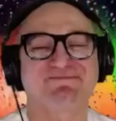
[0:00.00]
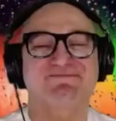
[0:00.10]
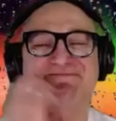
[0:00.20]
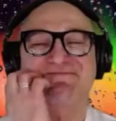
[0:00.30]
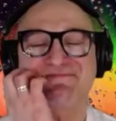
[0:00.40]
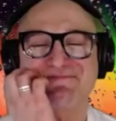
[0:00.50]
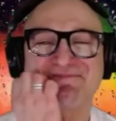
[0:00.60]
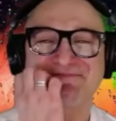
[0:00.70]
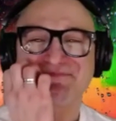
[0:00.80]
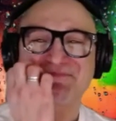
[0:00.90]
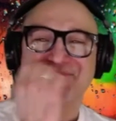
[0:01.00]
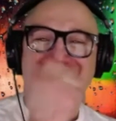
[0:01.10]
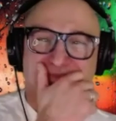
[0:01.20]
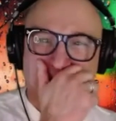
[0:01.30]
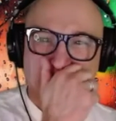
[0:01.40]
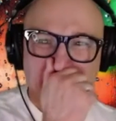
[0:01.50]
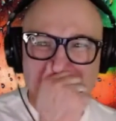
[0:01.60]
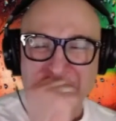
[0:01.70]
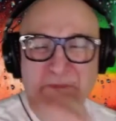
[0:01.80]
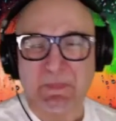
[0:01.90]
and that's I wanted people
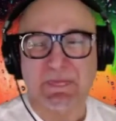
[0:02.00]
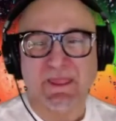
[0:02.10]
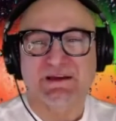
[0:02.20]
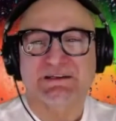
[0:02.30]
just to feel